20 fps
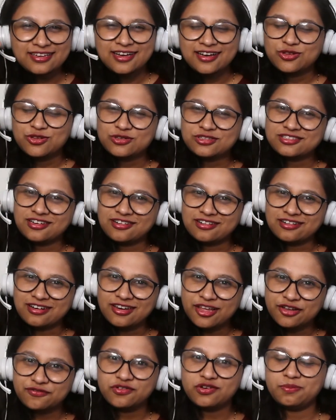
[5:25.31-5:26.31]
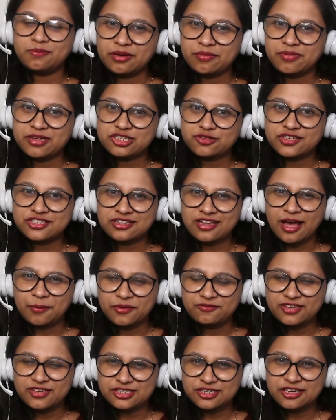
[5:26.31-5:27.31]
those colorful pebbles
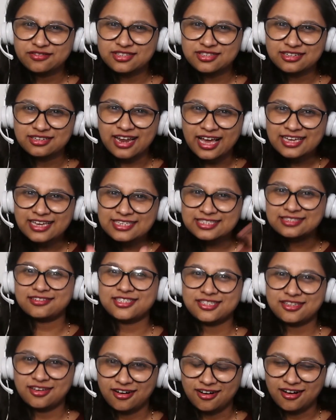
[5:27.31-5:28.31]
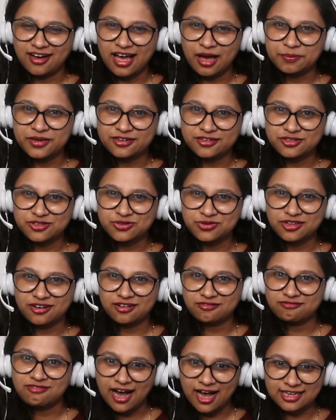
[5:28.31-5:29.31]
which gives a nice appearance to the
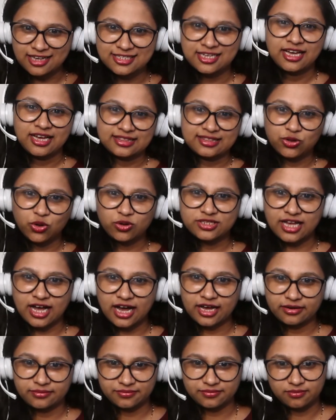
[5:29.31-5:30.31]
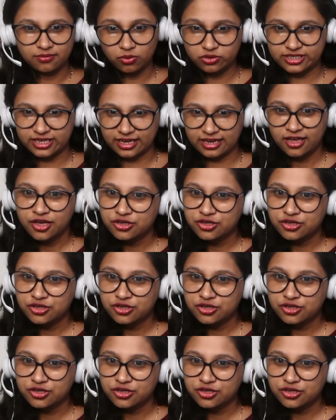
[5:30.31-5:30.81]
vase. Those are mosaic.